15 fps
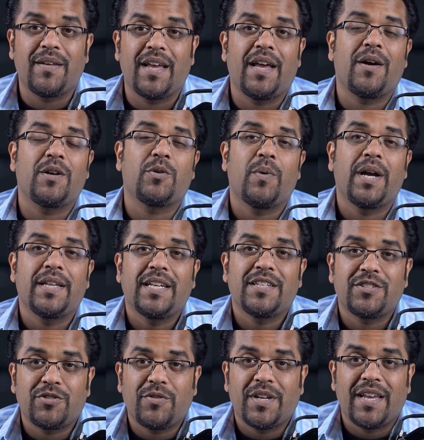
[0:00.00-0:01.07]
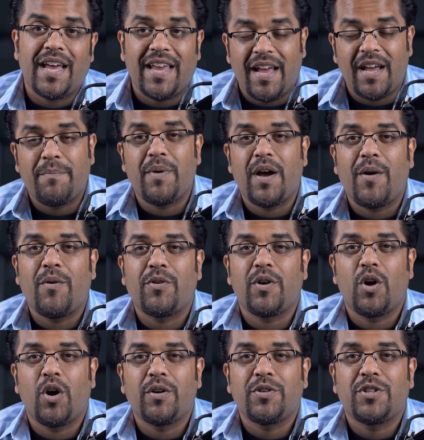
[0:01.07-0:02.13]
Here's why these three AI models
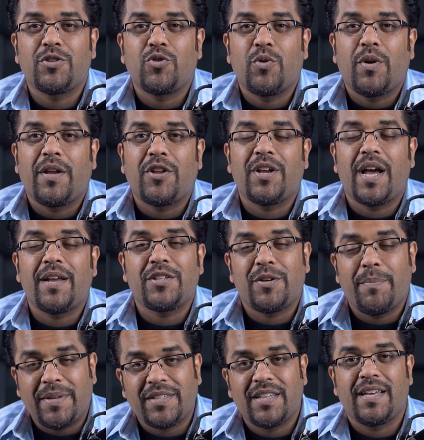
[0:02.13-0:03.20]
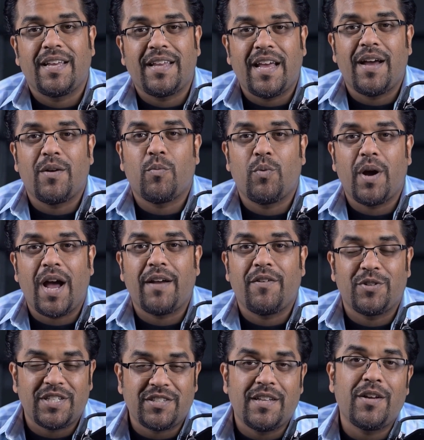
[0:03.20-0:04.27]
are destroying ChatGPT and why you
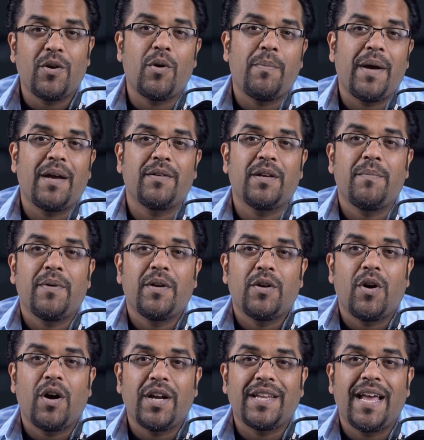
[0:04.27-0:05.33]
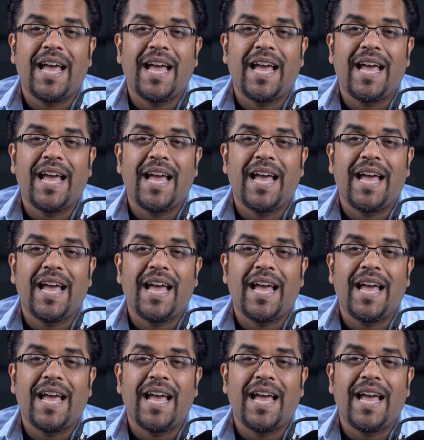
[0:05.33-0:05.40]
need to know about them. Look,